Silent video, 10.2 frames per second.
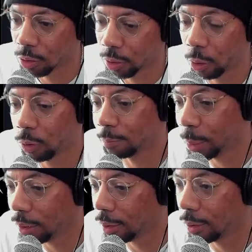that we've
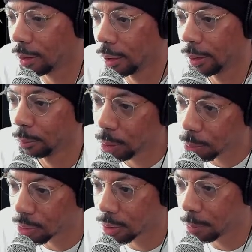been in.
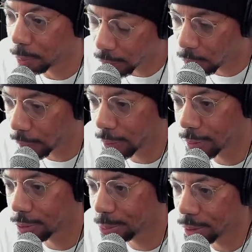People see Bitcoin as
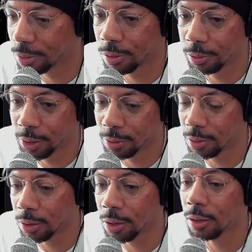expensive and they
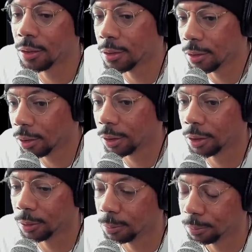see ETH as
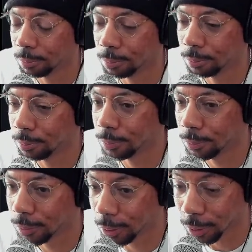Ethereum.
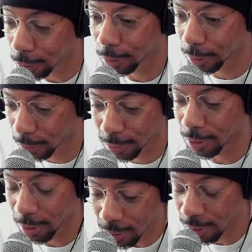Literally, they see
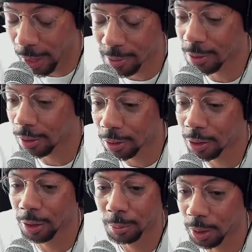ETH as
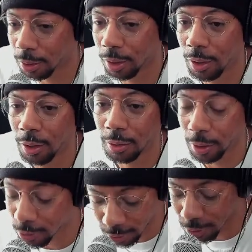Ethereum. Like they
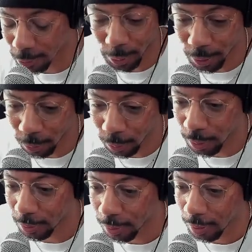don't see it as
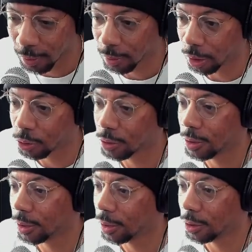Bitcoin. They don't
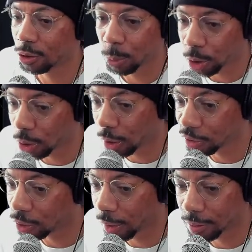see it as smart
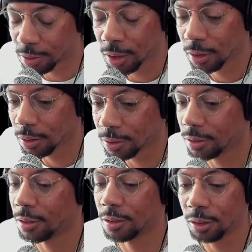contracts. They see
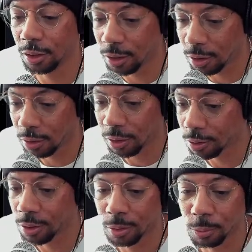it as
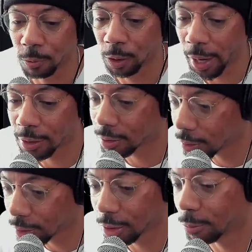Ethereum, gasoline,